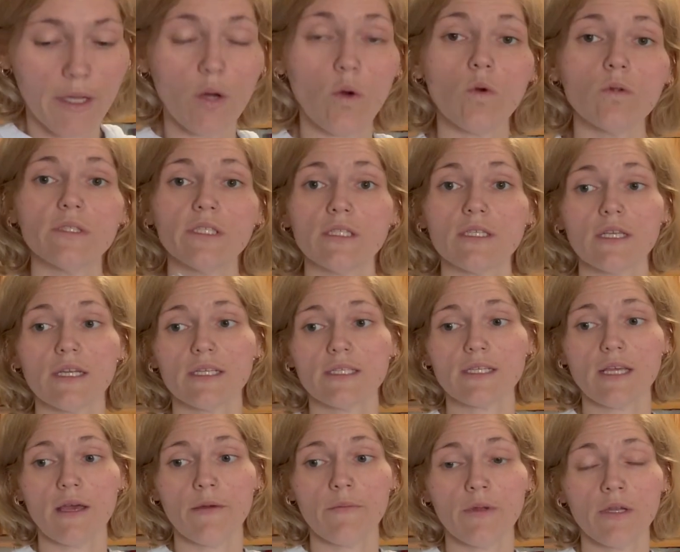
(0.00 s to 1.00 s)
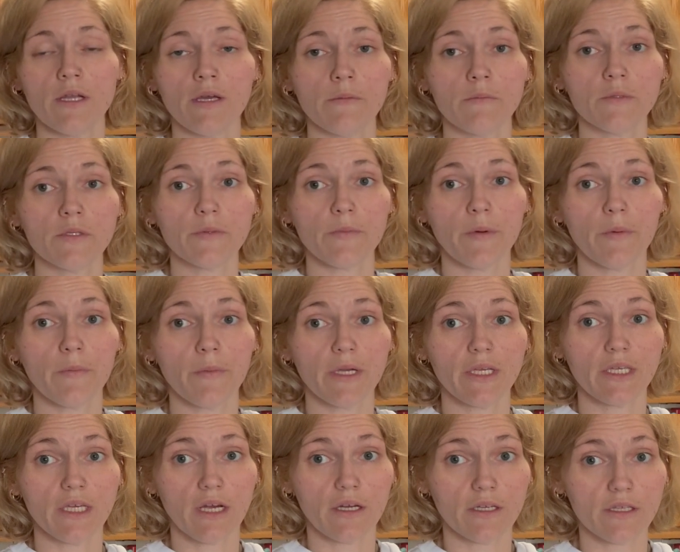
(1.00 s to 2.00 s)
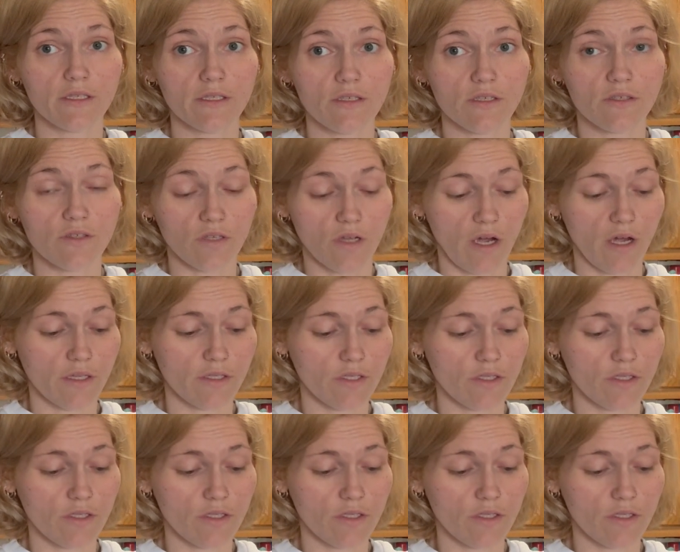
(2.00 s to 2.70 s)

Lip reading: oldest likes M&Ms, but my youngest does not.